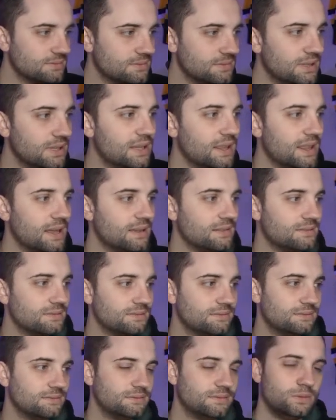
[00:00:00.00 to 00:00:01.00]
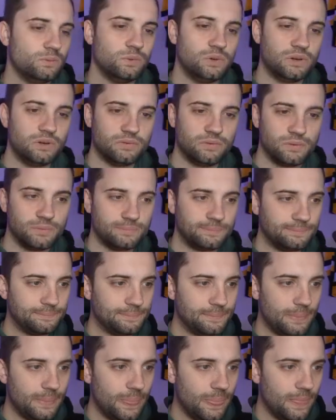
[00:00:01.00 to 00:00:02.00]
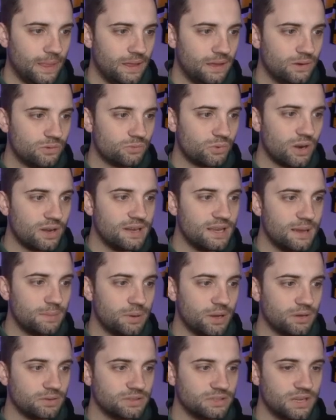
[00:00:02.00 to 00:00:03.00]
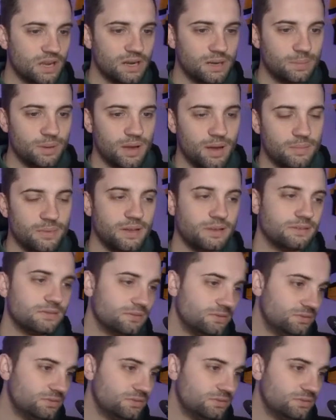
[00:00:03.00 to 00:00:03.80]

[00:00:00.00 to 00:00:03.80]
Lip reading: Look at that. Wonderful. Right, near post, Ollie Palmer.